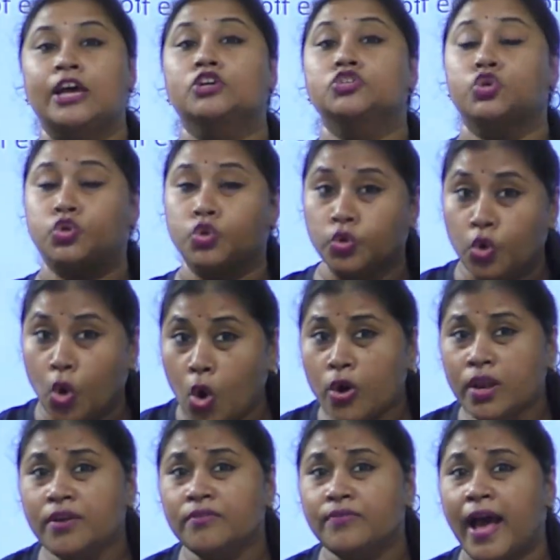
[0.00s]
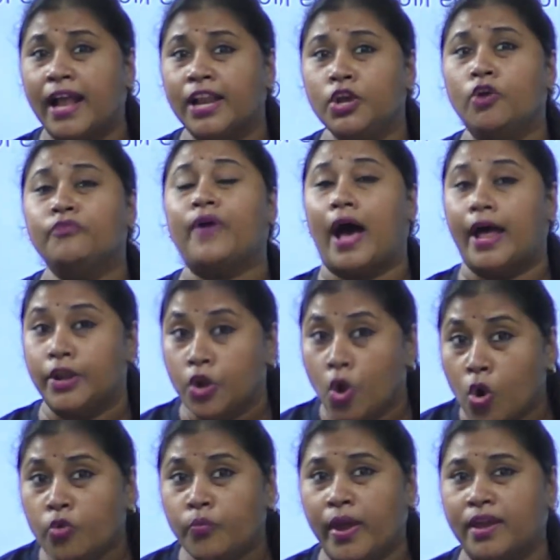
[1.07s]
So to know the value of
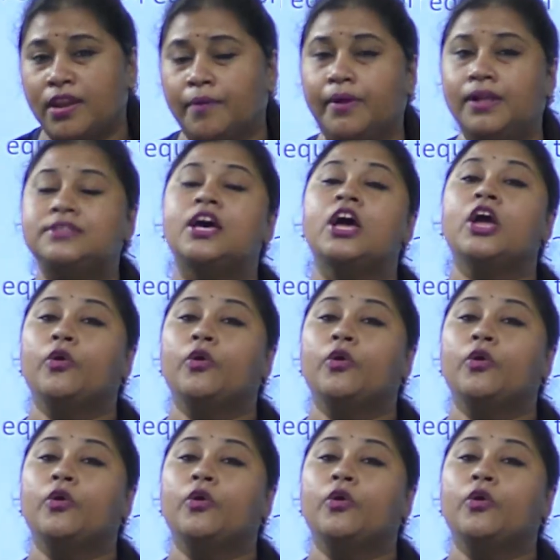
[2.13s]
unknown variables,